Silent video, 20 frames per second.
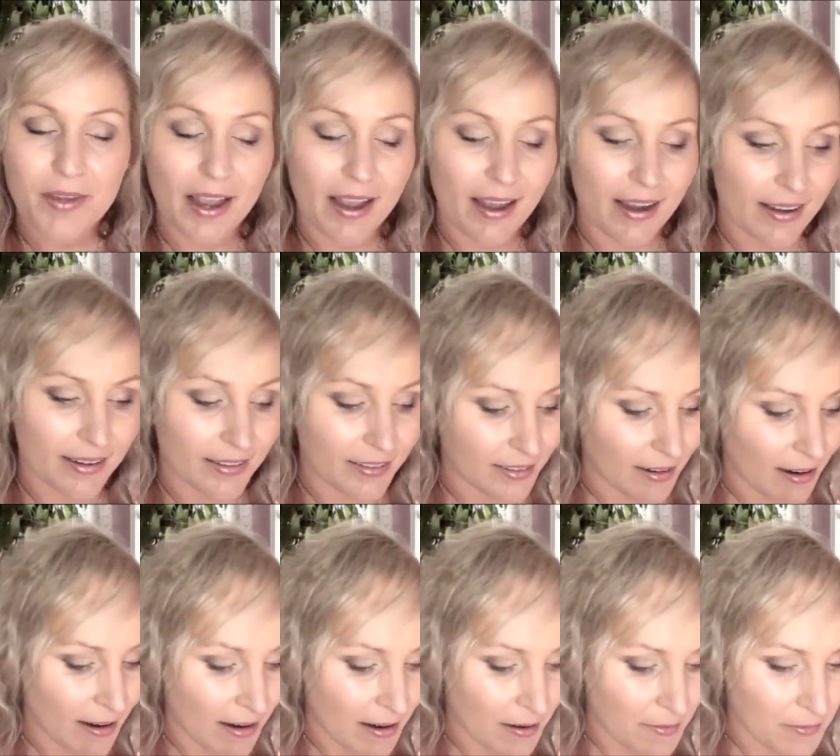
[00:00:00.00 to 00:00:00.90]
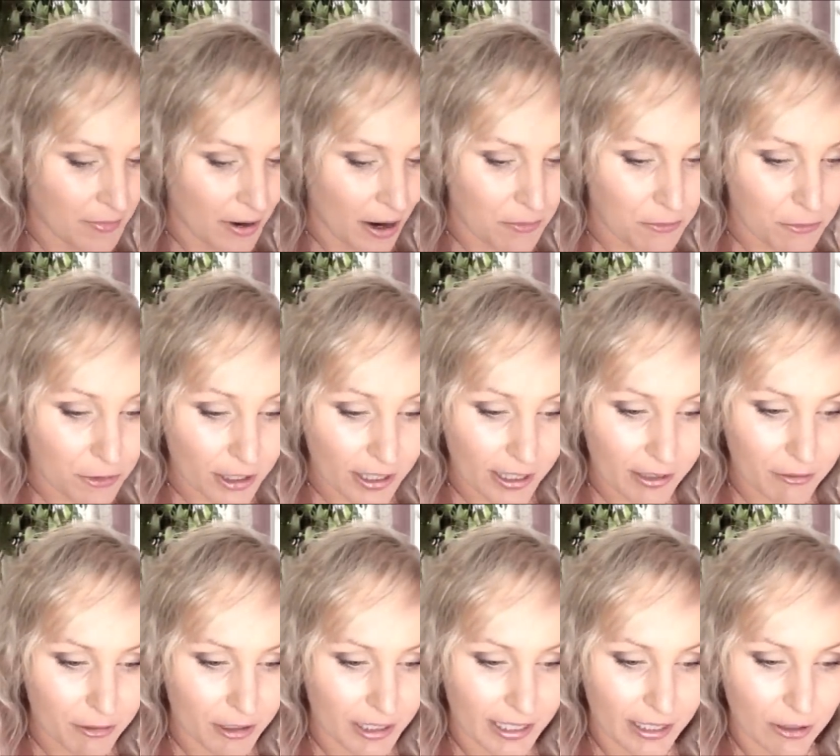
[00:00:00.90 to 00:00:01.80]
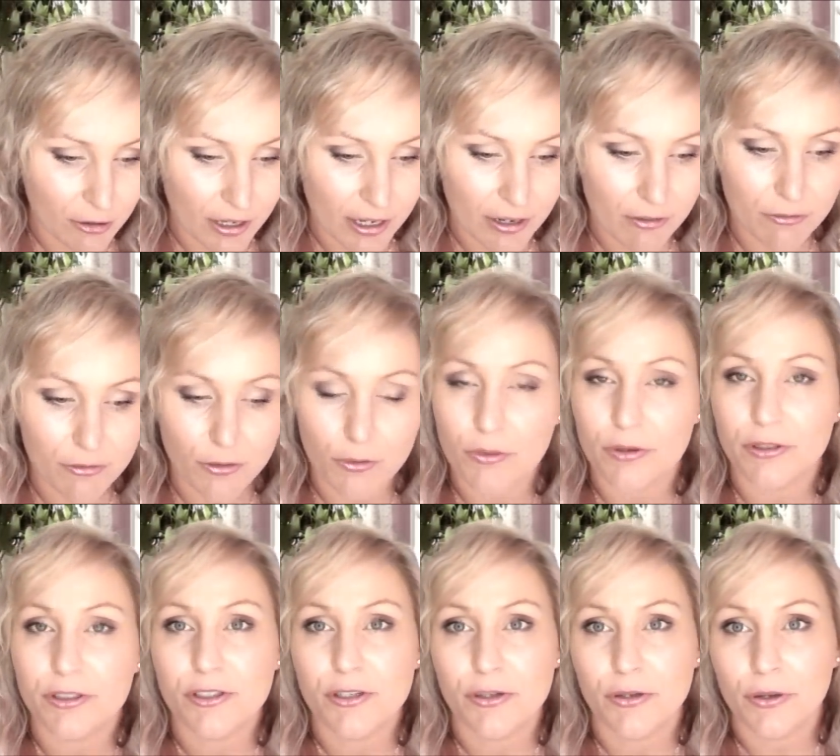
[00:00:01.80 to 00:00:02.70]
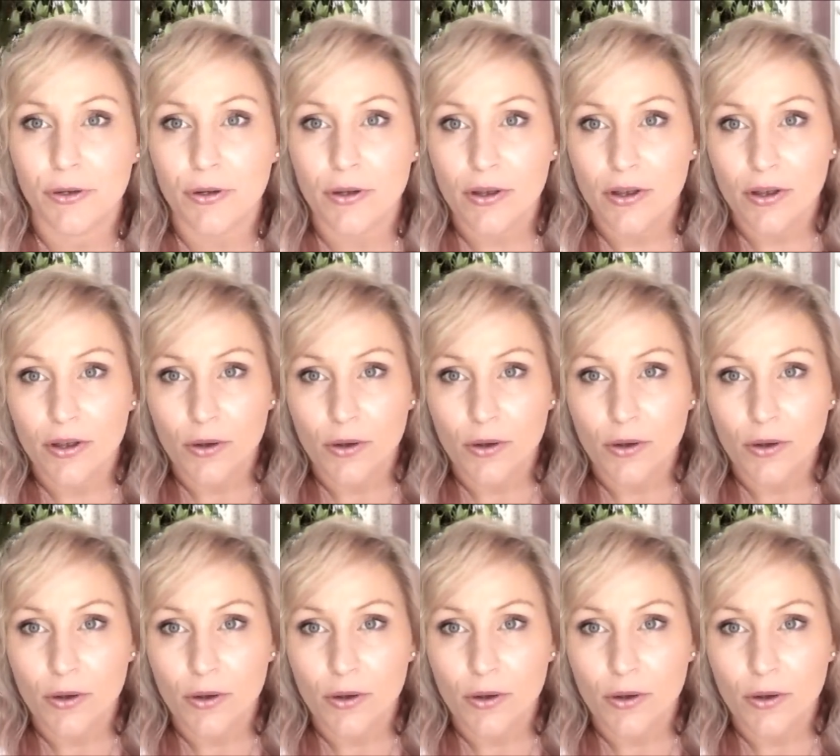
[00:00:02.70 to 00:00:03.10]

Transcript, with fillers: and um, I'm really, really looking forward to